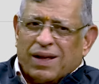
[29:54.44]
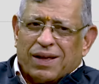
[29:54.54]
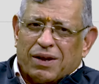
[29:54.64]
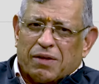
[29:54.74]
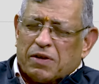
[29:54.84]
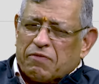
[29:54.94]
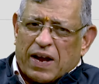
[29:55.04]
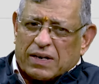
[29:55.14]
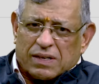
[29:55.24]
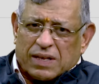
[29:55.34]
And in
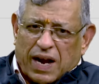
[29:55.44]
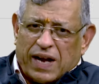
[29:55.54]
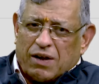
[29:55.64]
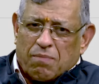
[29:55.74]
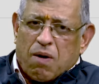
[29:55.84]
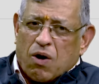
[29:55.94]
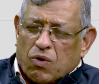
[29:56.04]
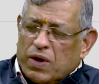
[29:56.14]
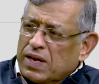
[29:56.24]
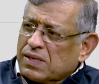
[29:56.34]
fact, the kind of
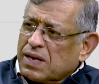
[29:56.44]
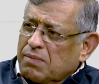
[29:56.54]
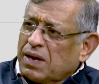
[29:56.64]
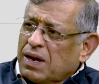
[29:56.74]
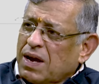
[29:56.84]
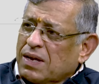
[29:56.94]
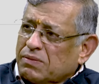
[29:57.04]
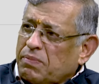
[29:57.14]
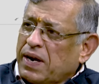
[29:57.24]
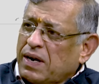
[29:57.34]
borrowings that America
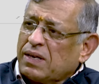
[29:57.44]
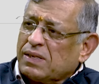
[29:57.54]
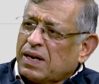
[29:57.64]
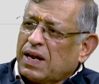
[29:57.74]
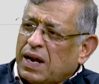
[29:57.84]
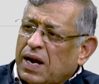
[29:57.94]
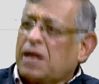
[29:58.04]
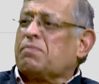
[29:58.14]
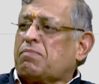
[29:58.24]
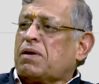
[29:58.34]
has made, it is an
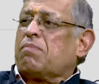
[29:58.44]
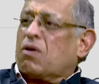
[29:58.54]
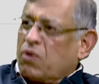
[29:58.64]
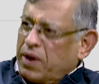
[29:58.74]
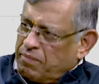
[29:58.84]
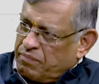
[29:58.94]
irredeemable borrowing